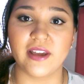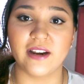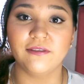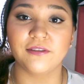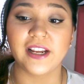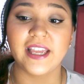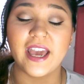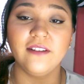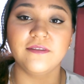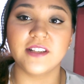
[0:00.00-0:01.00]
in a free
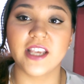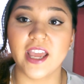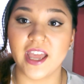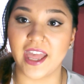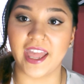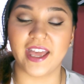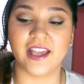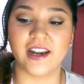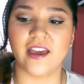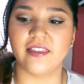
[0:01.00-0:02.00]
gift,
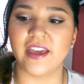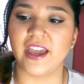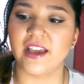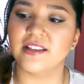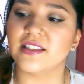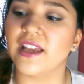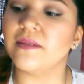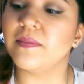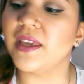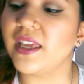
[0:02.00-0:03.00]
and they
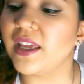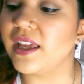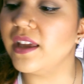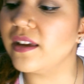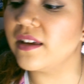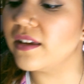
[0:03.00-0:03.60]
sent me